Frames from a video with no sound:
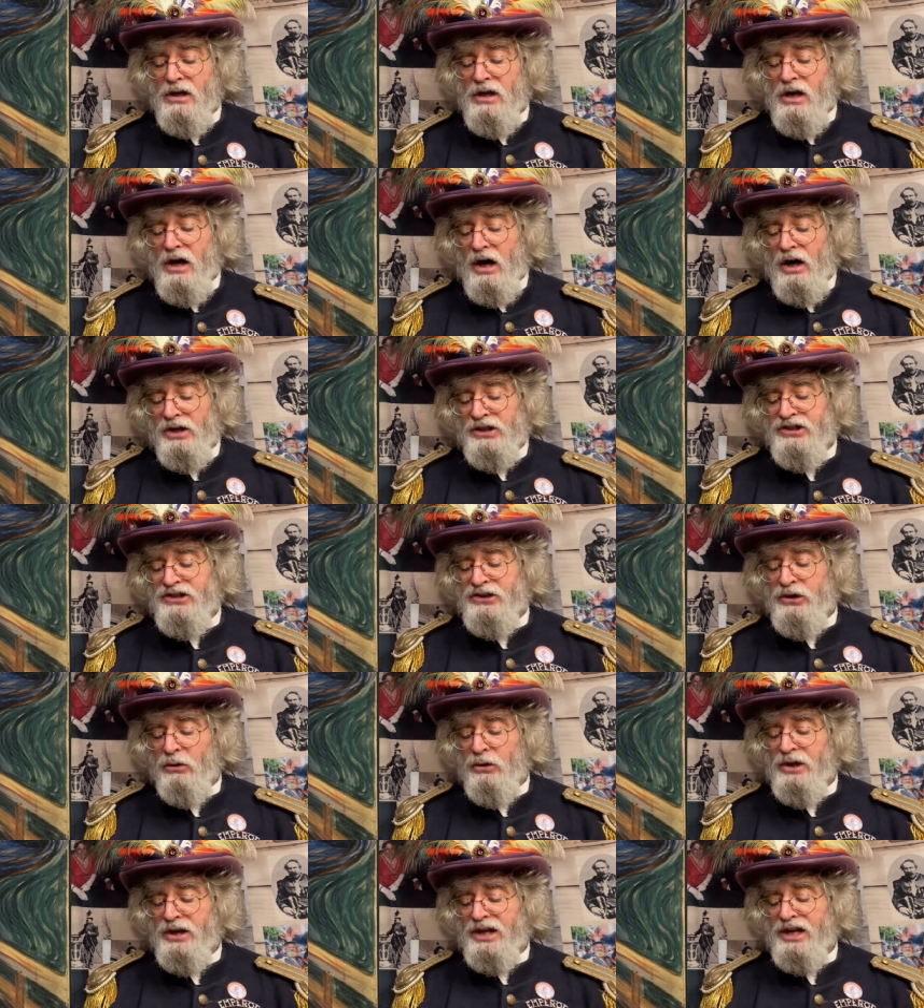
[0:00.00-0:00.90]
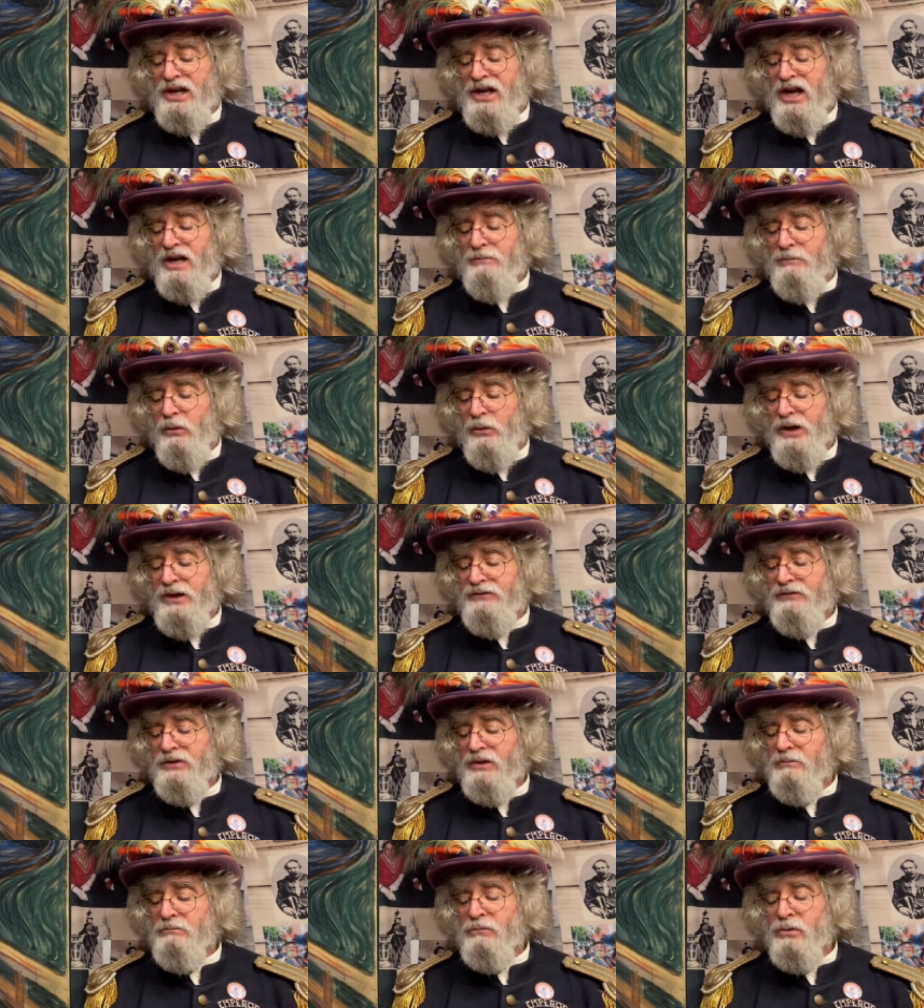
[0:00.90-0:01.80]
are stolen at gunpoint
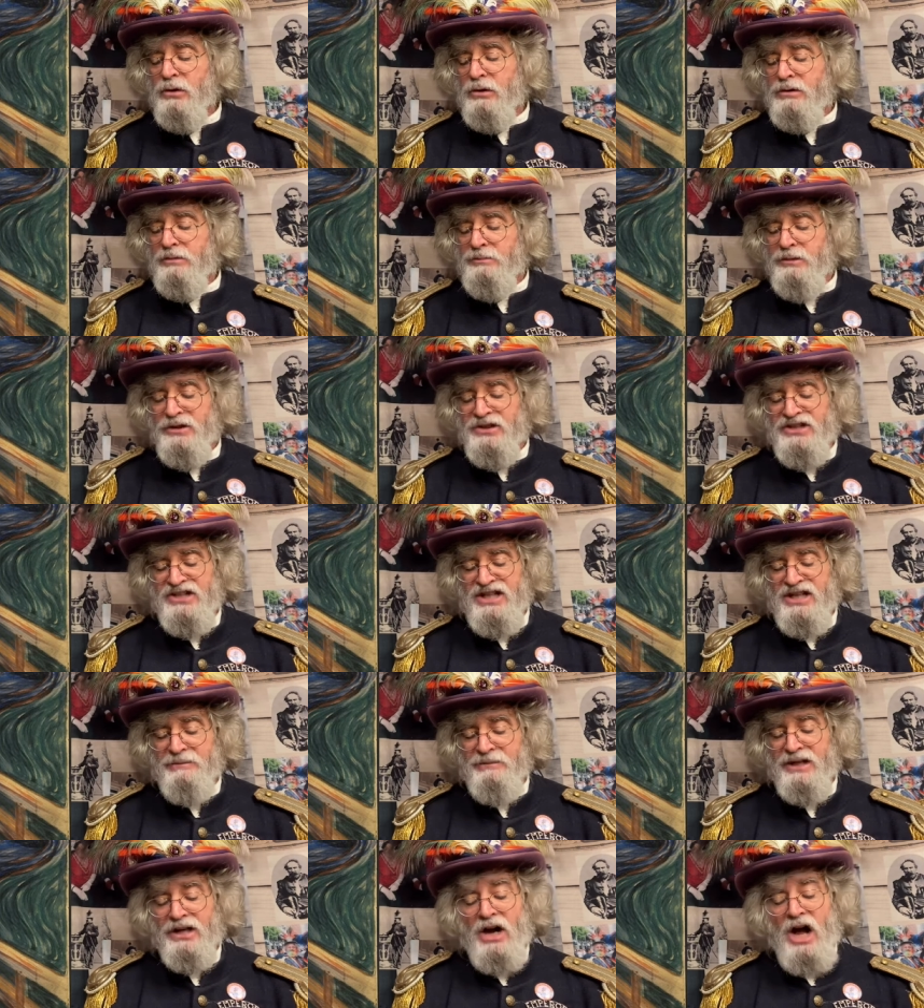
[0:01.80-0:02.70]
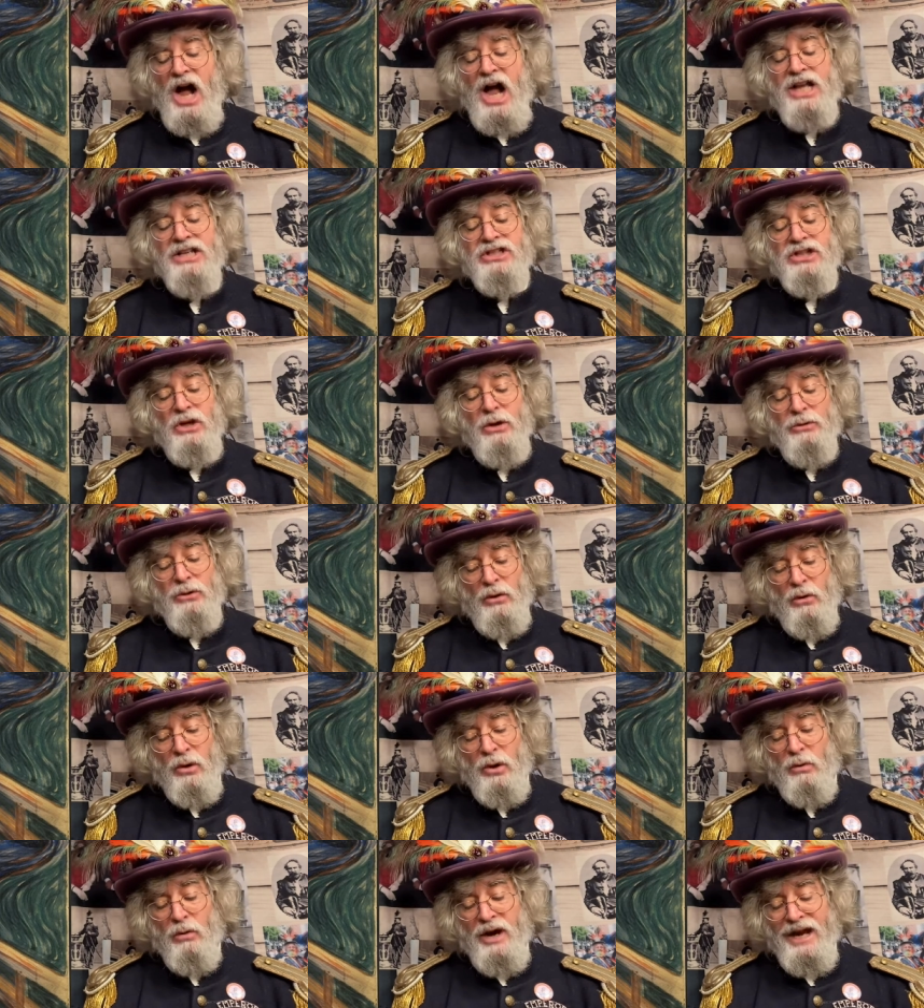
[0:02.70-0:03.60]
from the Munch Museum in Oslo,
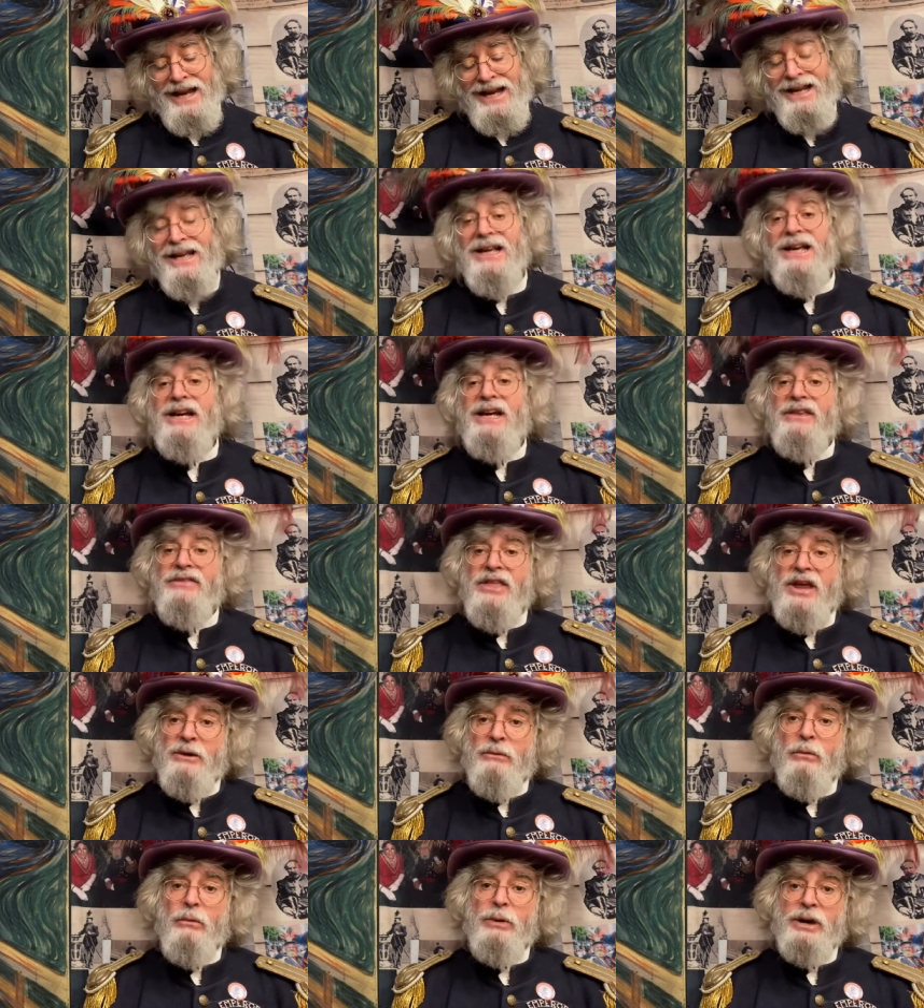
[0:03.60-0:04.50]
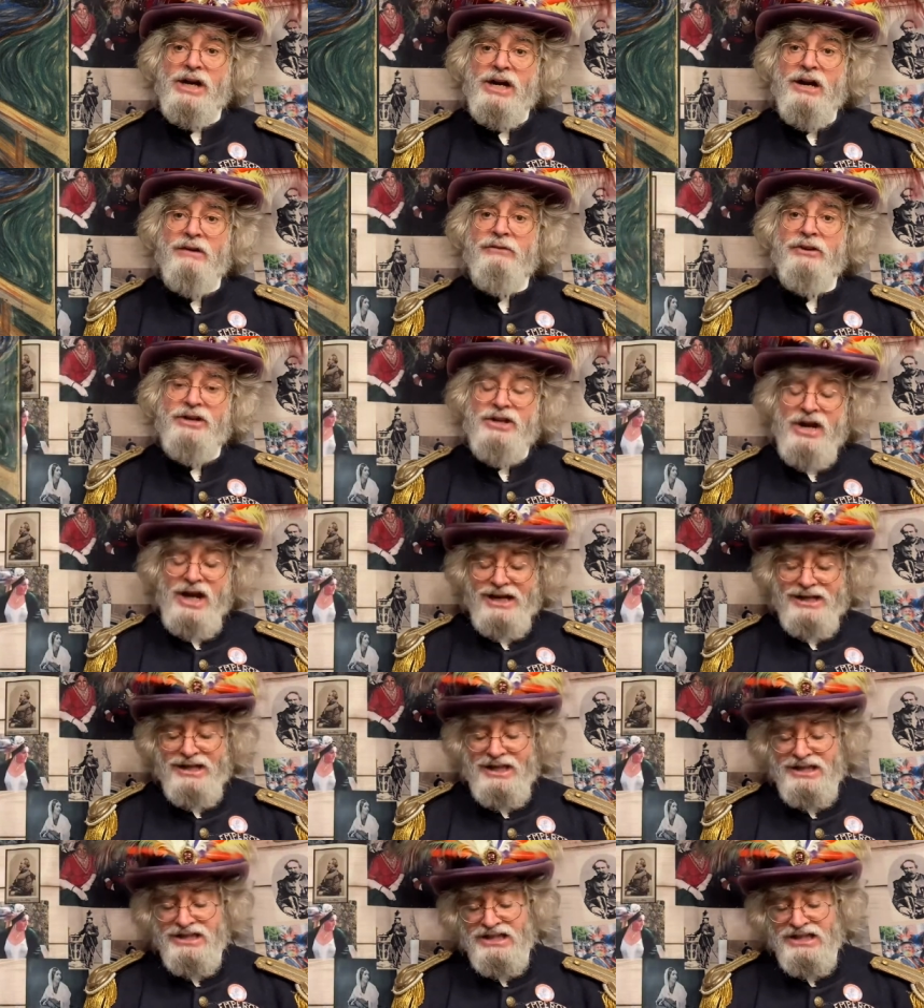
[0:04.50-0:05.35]
Norway. They were recovered nine days